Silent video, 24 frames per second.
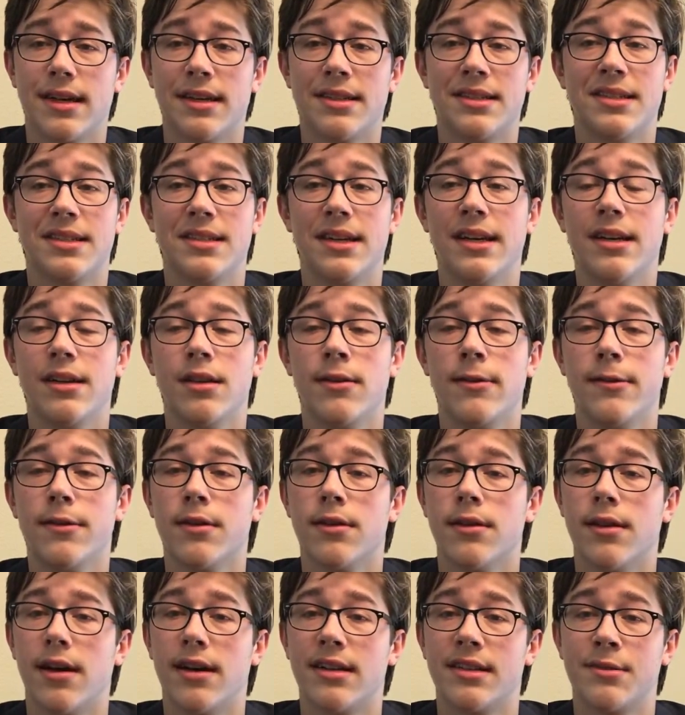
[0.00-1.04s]
as state and
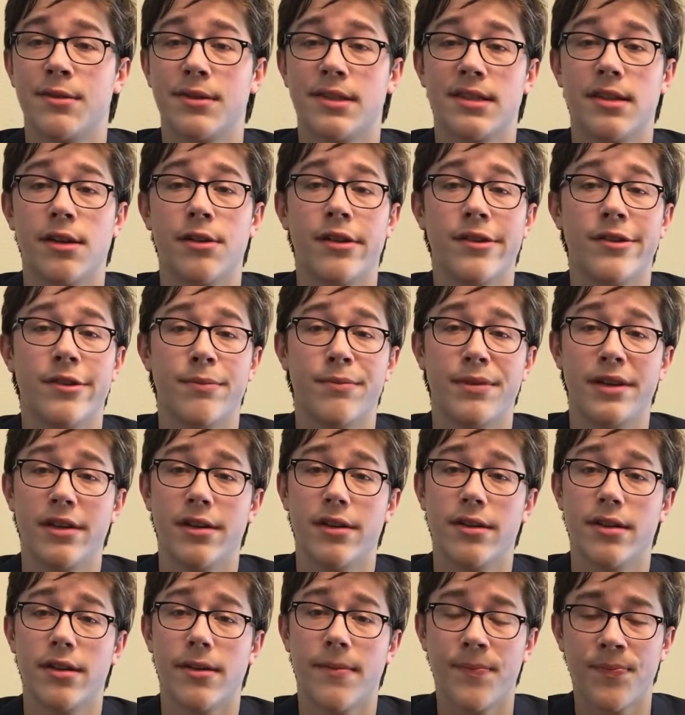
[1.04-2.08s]
local laws were slowly
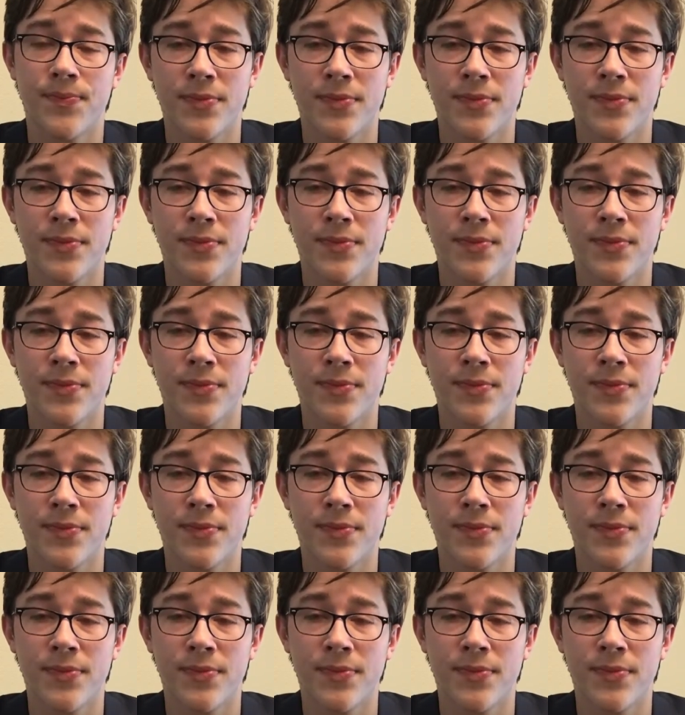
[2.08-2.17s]
repealed.